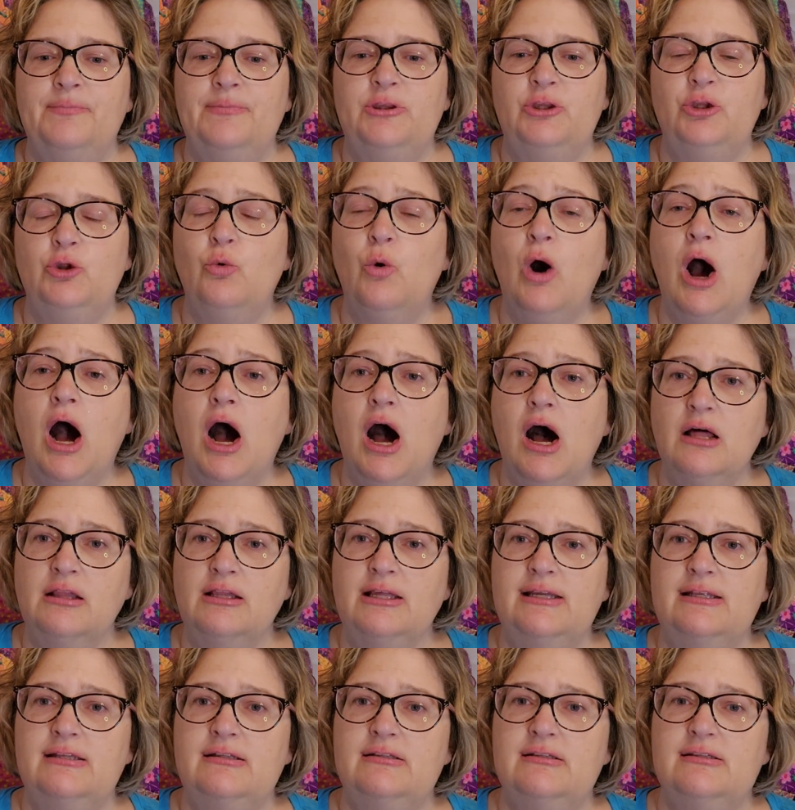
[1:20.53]
New
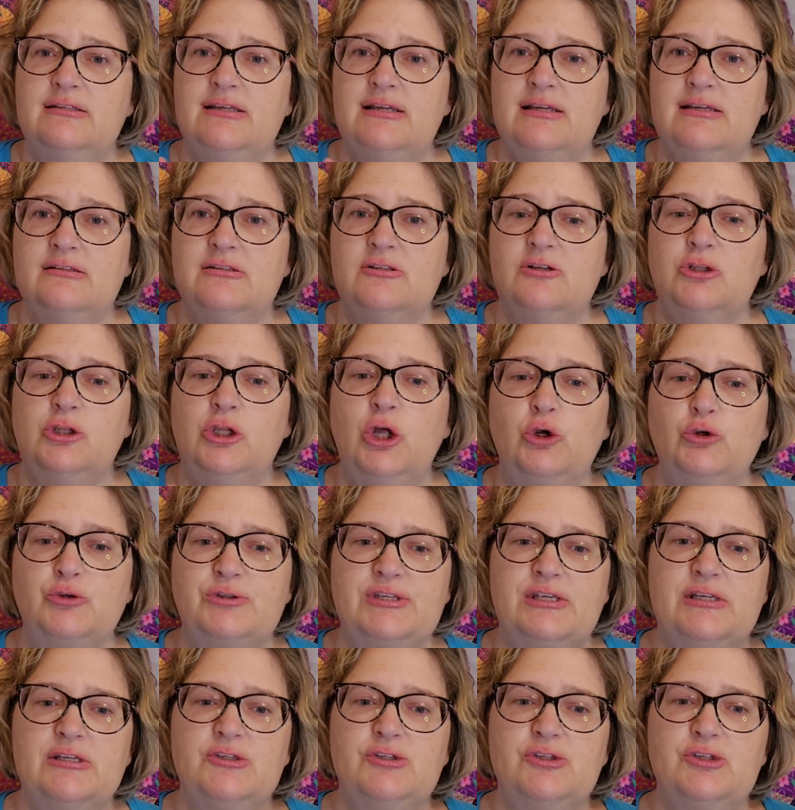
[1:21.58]
Holland is
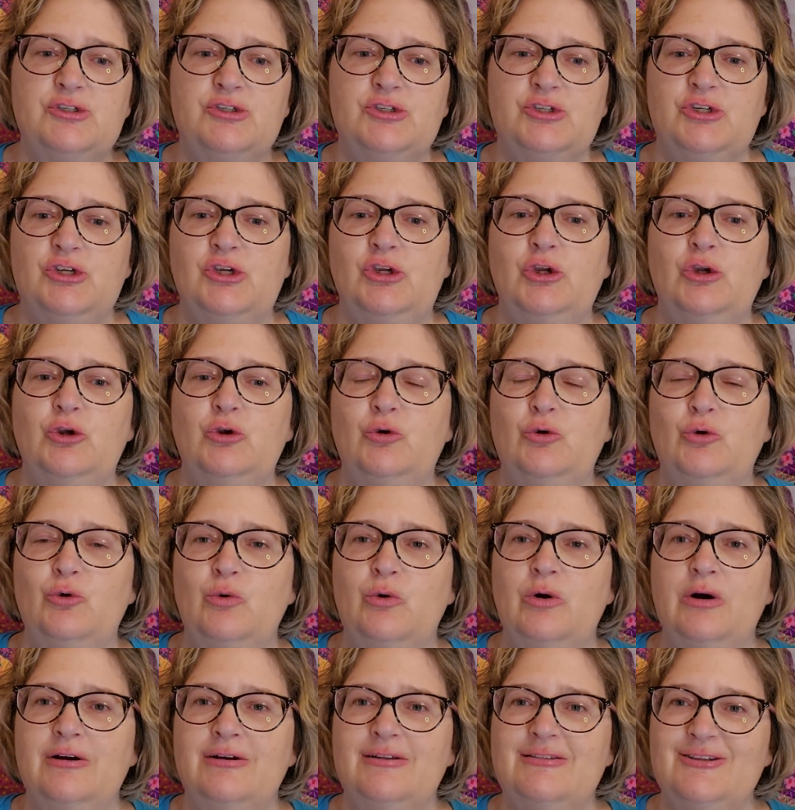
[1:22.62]
closest
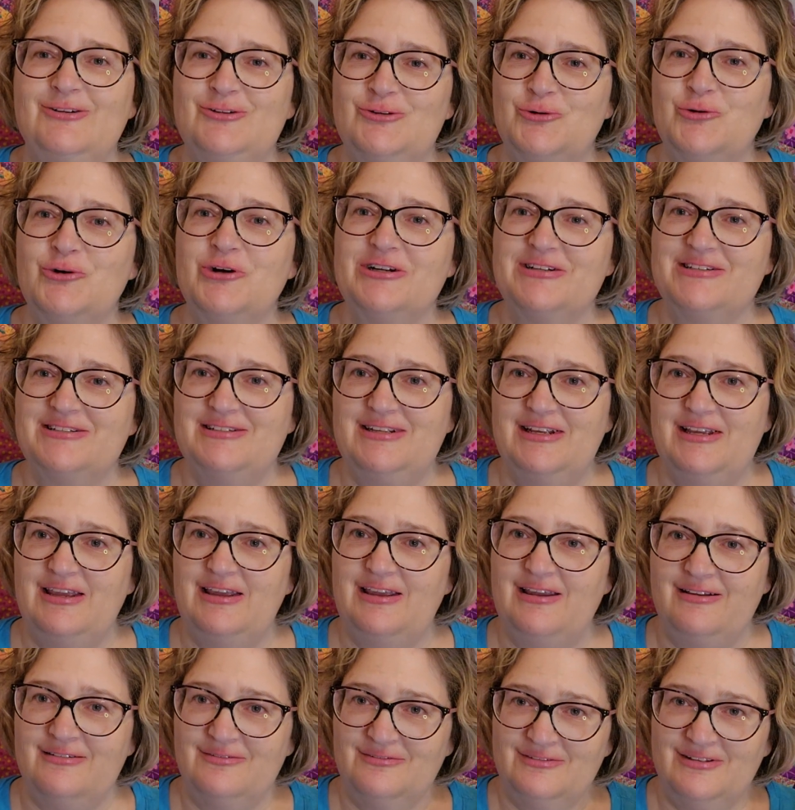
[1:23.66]
to the
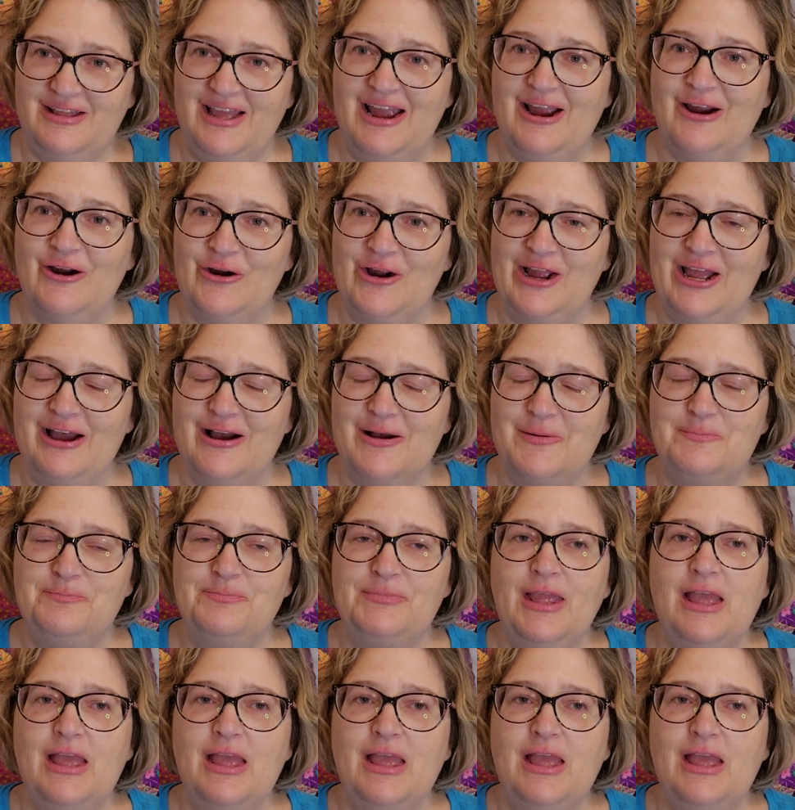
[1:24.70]
touristy area.